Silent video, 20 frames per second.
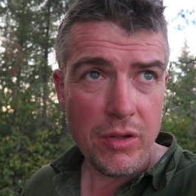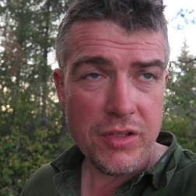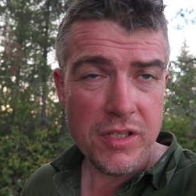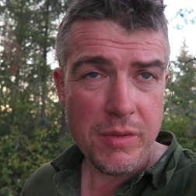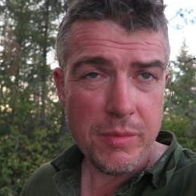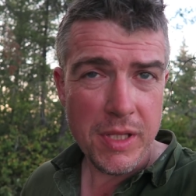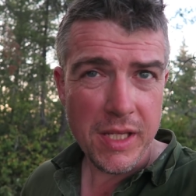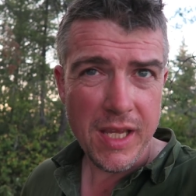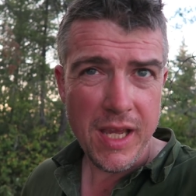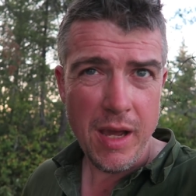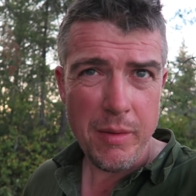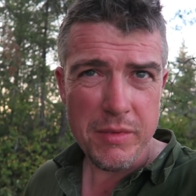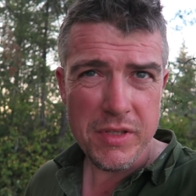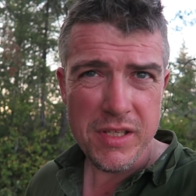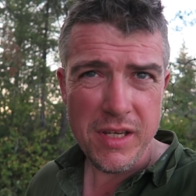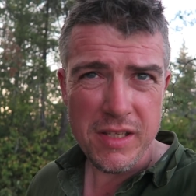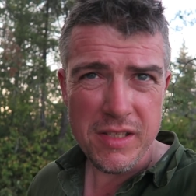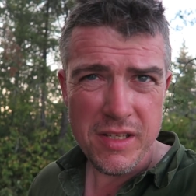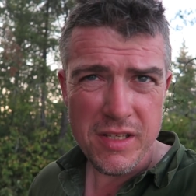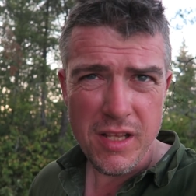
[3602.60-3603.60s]
on some of the
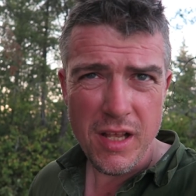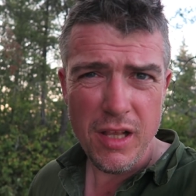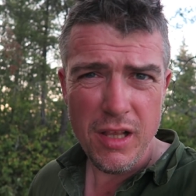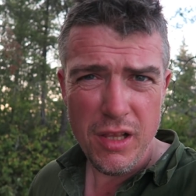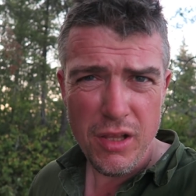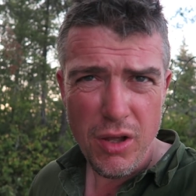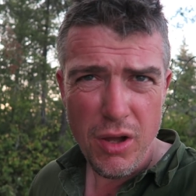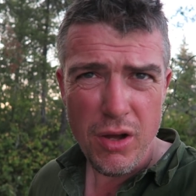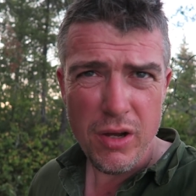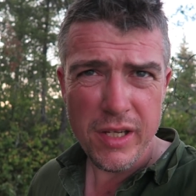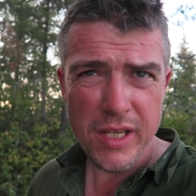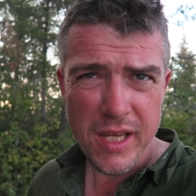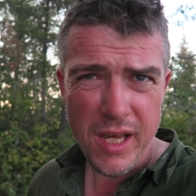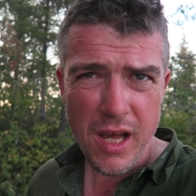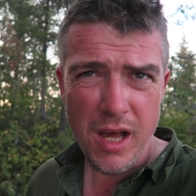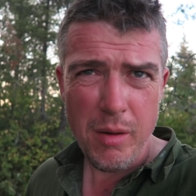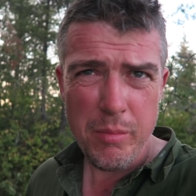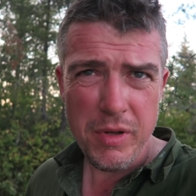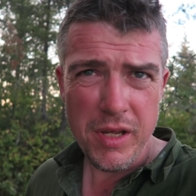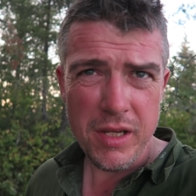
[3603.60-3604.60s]
campsites there's a lot of
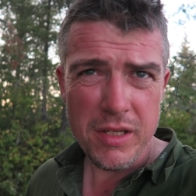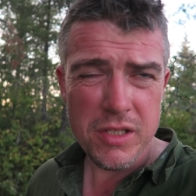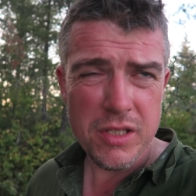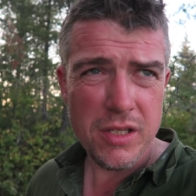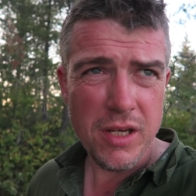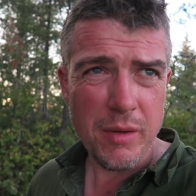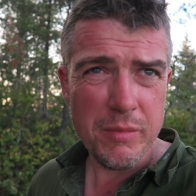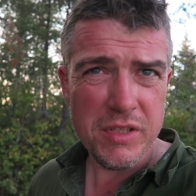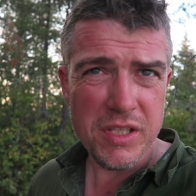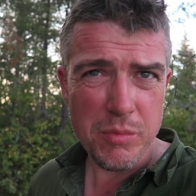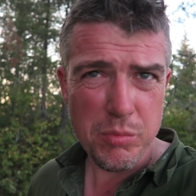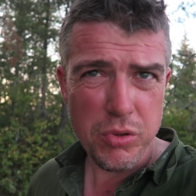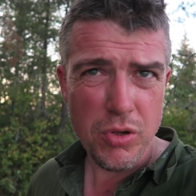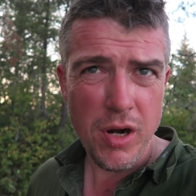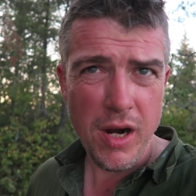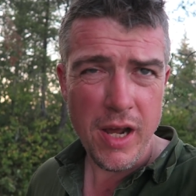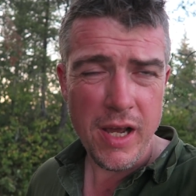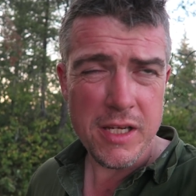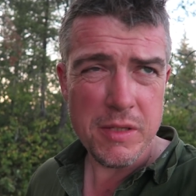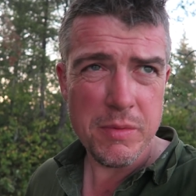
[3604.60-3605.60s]
garbage. I'm
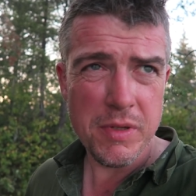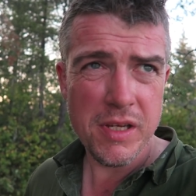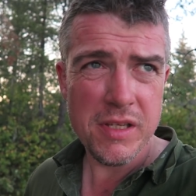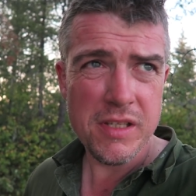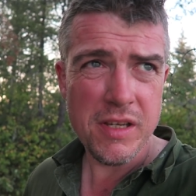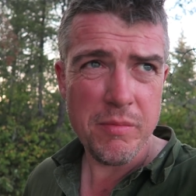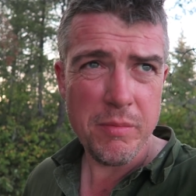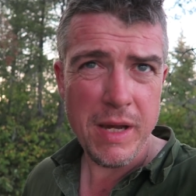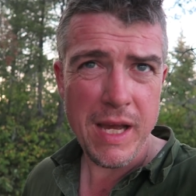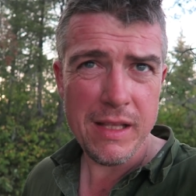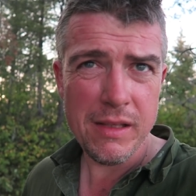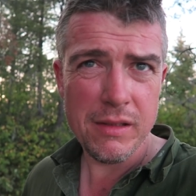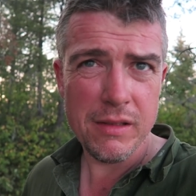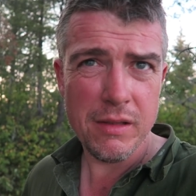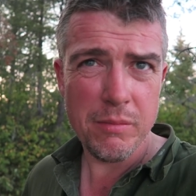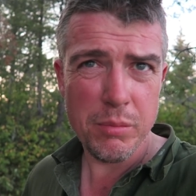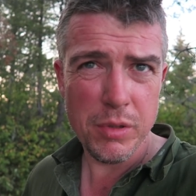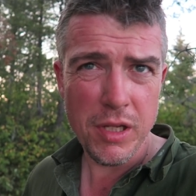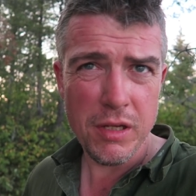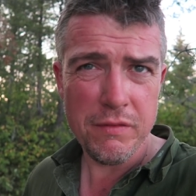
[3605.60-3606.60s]
surprised, because I paddled
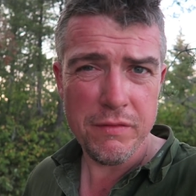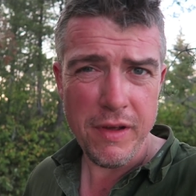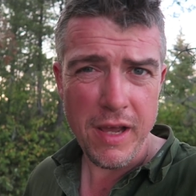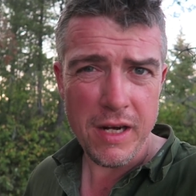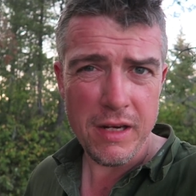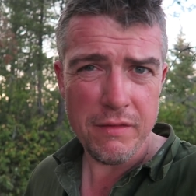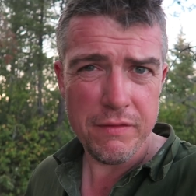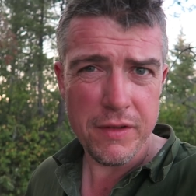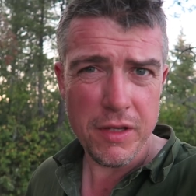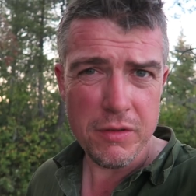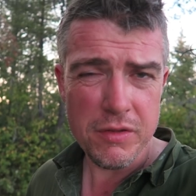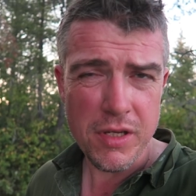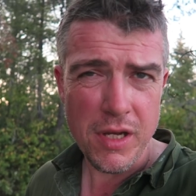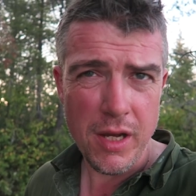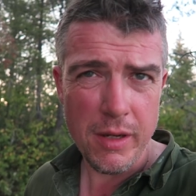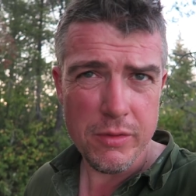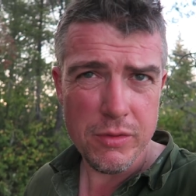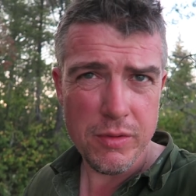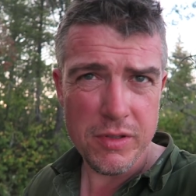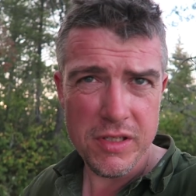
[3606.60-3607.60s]
the Blood Vein a few
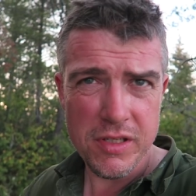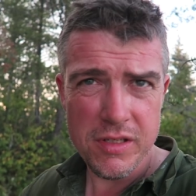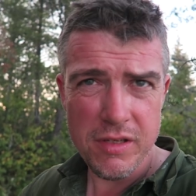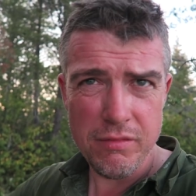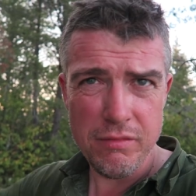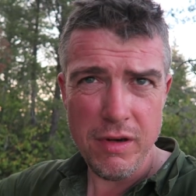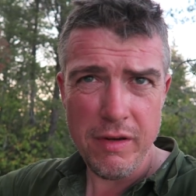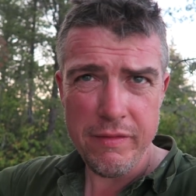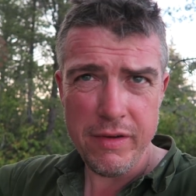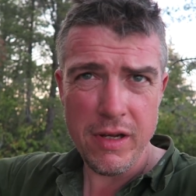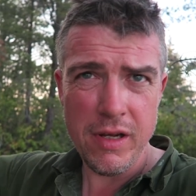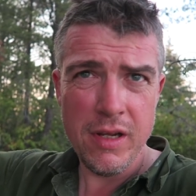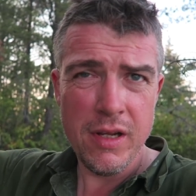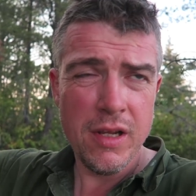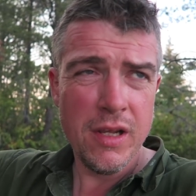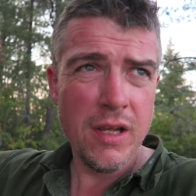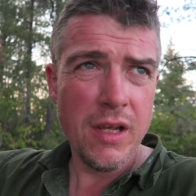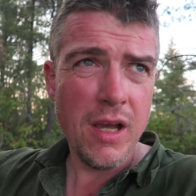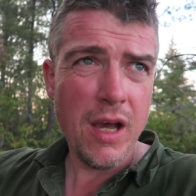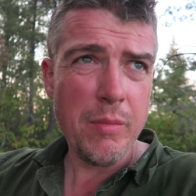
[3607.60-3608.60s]
times, which is a river
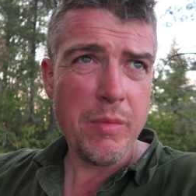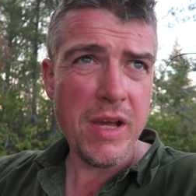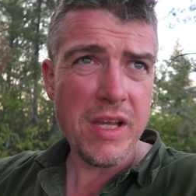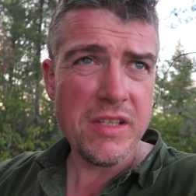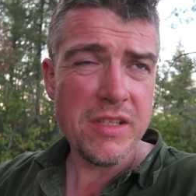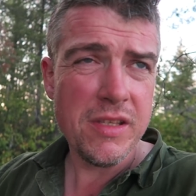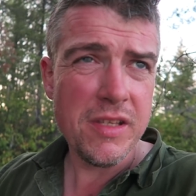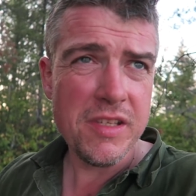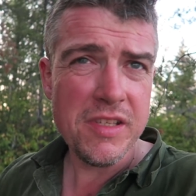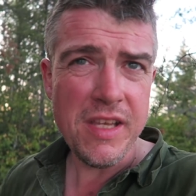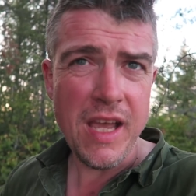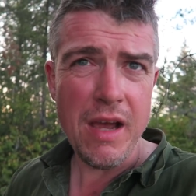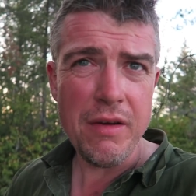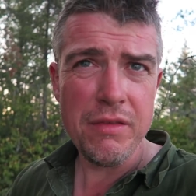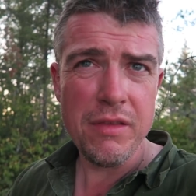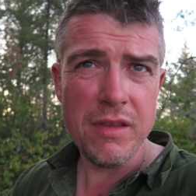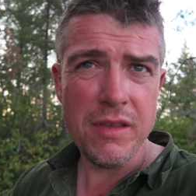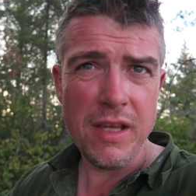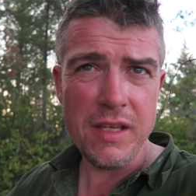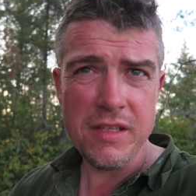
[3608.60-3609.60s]
a bit to the
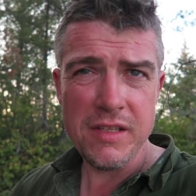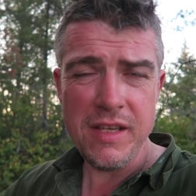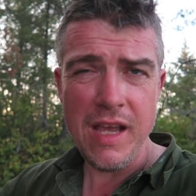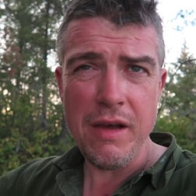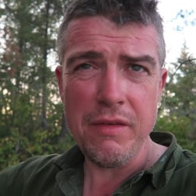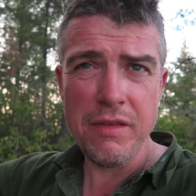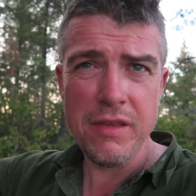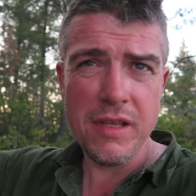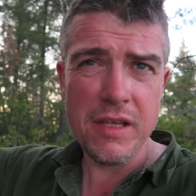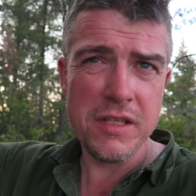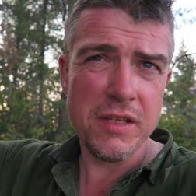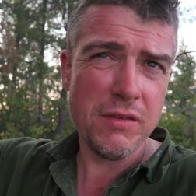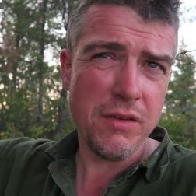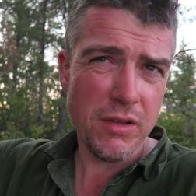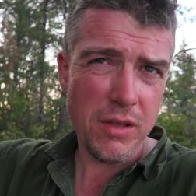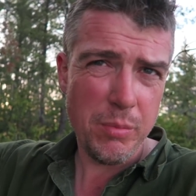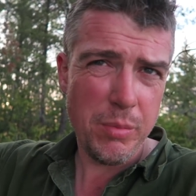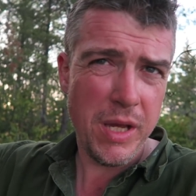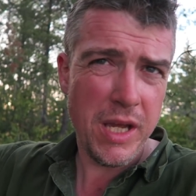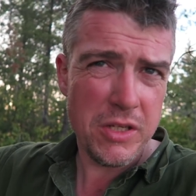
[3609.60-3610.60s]
south of this. South of this you've
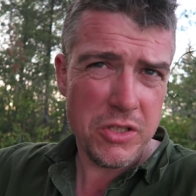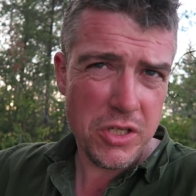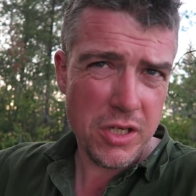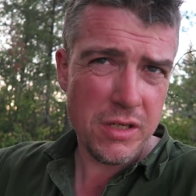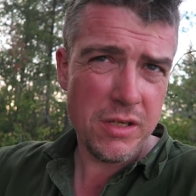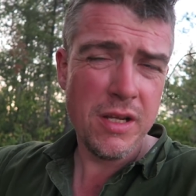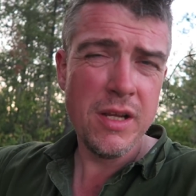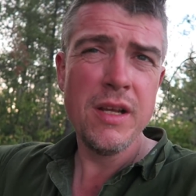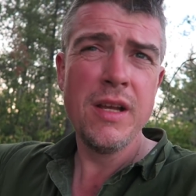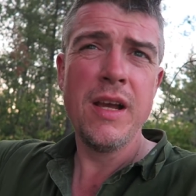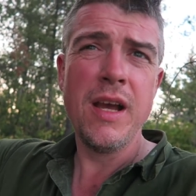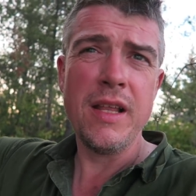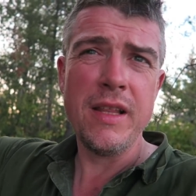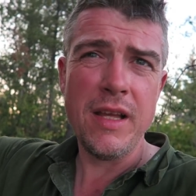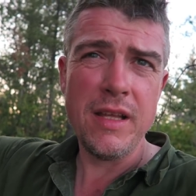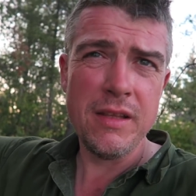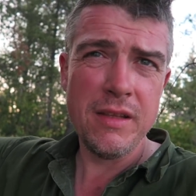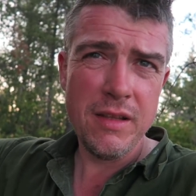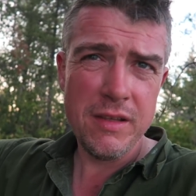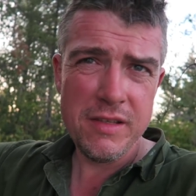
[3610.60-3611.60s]
got the Pigeon, and
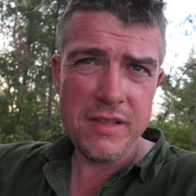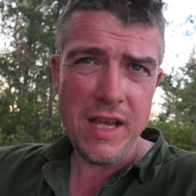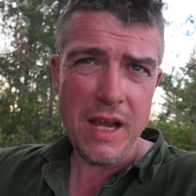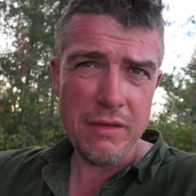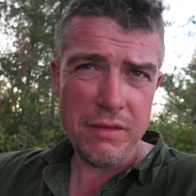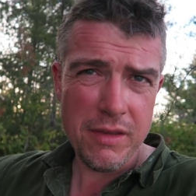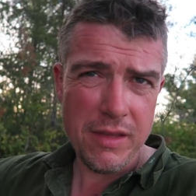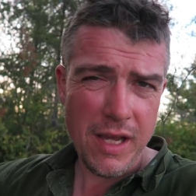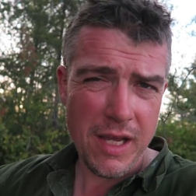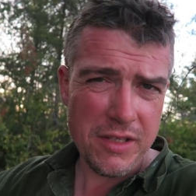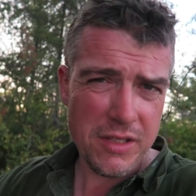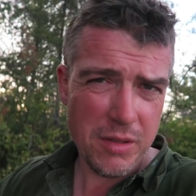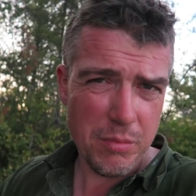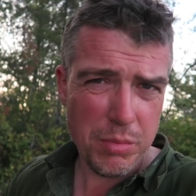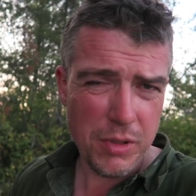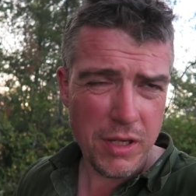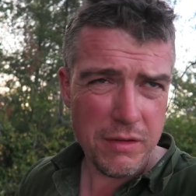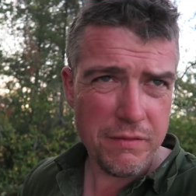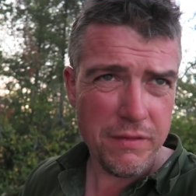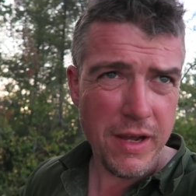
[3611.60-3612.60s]
then south that's the
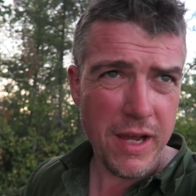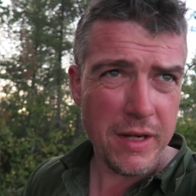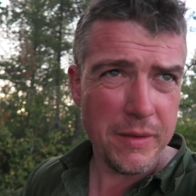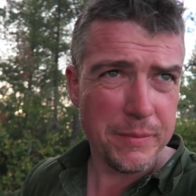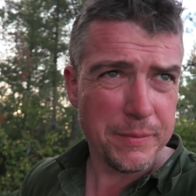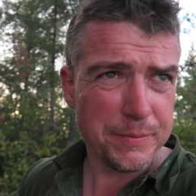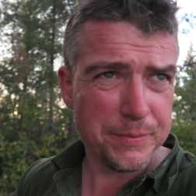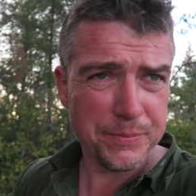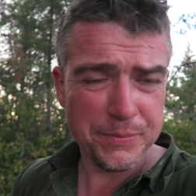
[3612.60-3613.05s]
Blood Vein.